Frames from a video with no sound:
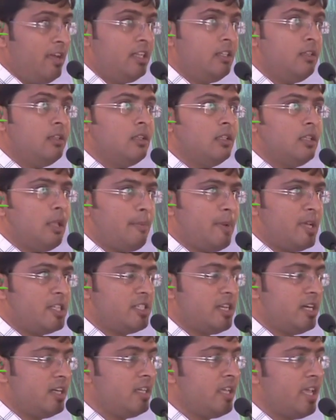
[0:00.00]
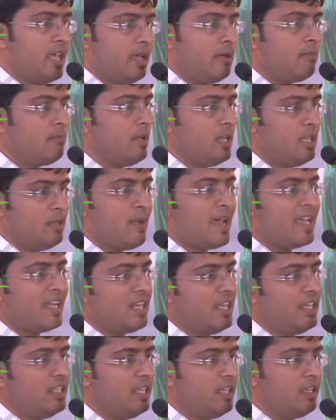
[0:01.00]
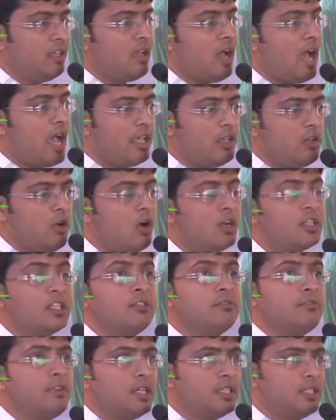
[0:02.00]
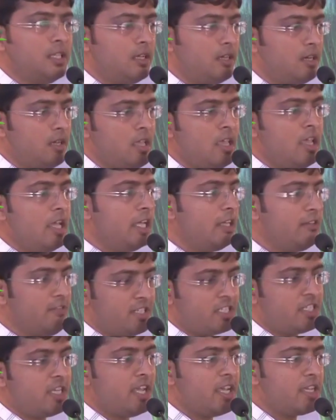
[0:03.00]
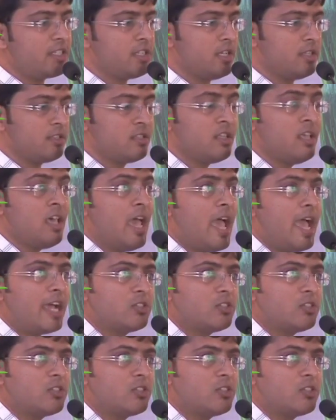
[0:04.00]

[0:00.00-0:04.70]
When the patient came in my clinic, I got in further investigations.